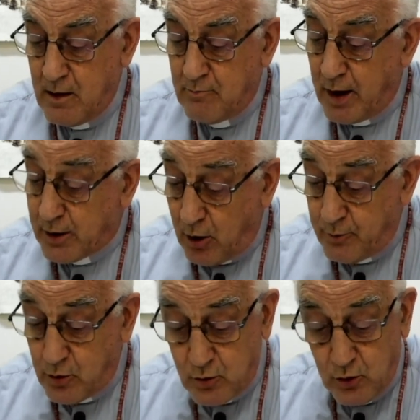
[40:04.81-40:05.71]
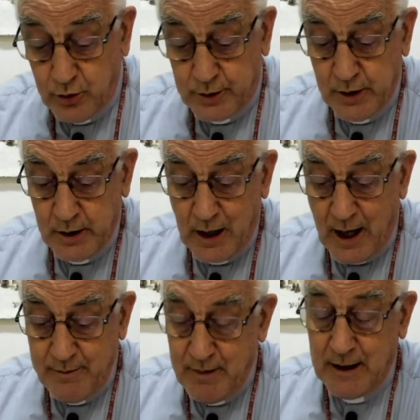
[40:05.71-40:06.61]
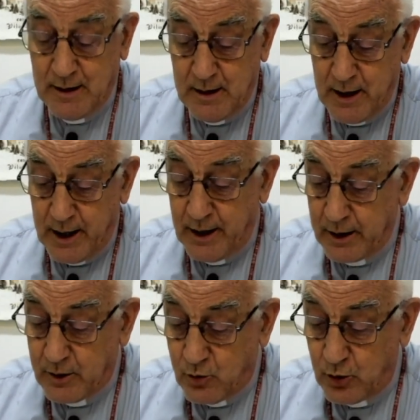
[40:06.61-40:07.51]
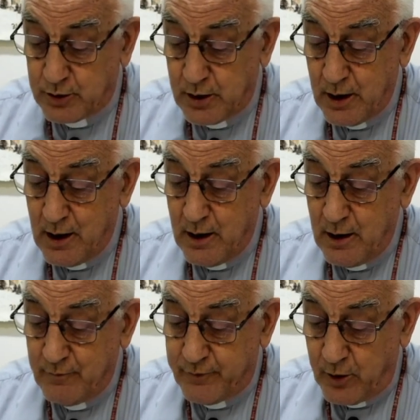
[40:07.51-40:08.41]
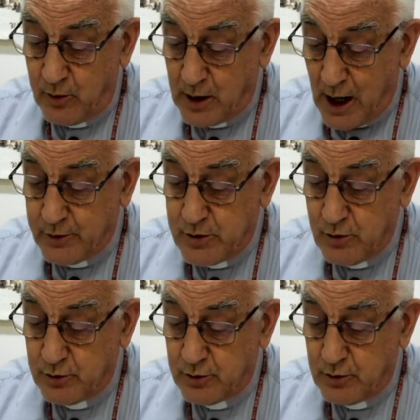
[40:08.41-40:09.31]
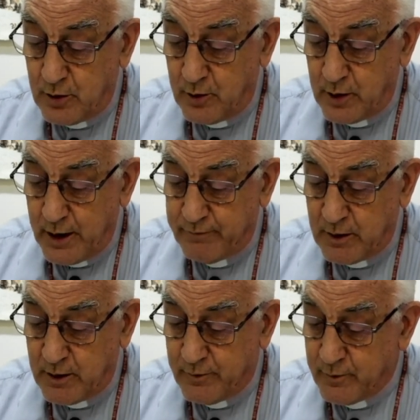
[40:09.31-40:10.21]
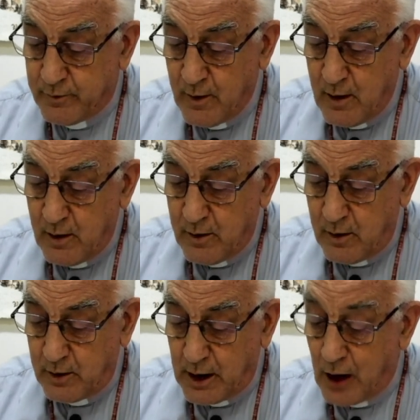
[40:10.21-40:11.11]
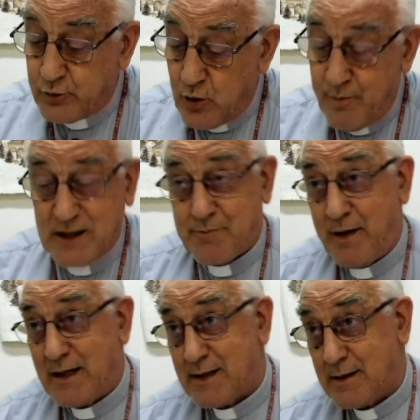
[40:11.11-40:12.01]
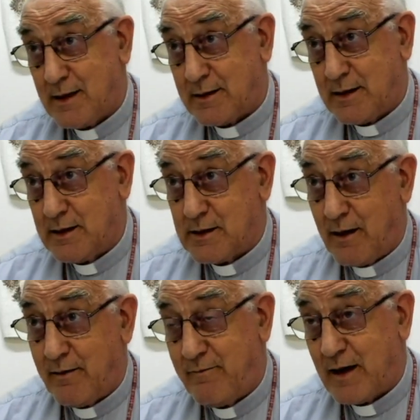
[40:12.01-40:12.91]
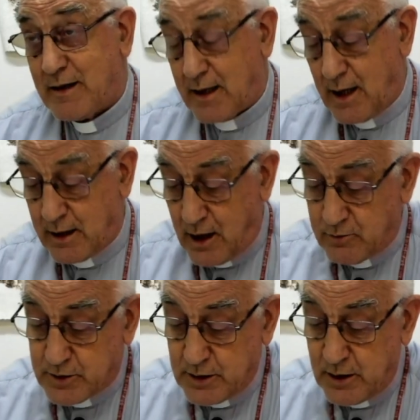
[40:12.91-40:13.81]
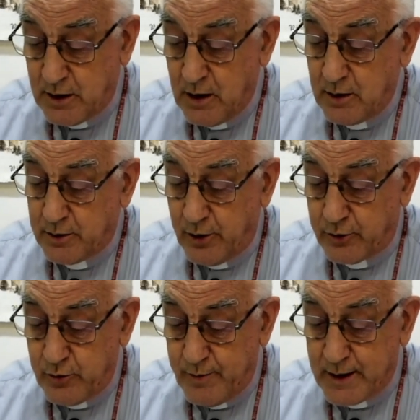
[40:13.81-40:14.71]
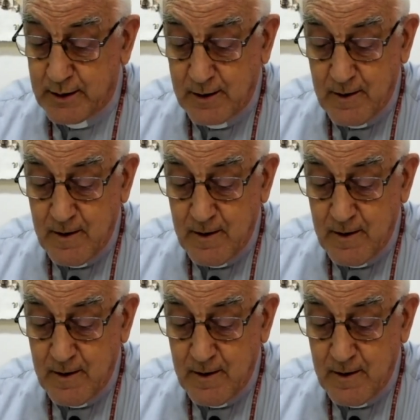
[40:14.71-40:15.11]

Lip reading: By common good, I mean, and I quote from Gaudium Gaudium et Spes, that is a Vatican Council document,